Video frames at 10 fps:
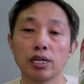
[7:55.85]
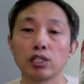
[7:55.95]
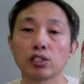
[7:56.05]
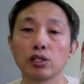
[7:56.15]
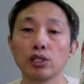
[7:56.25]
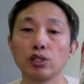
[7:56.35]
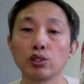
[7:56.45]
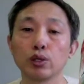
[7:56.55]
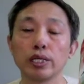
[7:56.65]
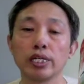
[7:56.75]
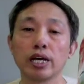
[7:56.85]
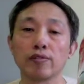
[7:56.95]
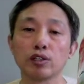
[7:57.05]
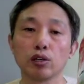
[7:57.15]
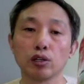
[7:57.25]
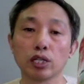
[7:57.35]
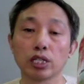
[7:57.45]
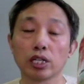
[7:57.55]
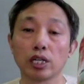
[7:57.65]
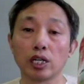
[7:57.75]
So usually you have to look at
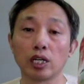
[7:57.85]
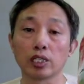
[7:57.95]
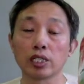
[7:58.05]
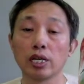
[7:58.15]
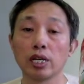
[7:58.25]
the art.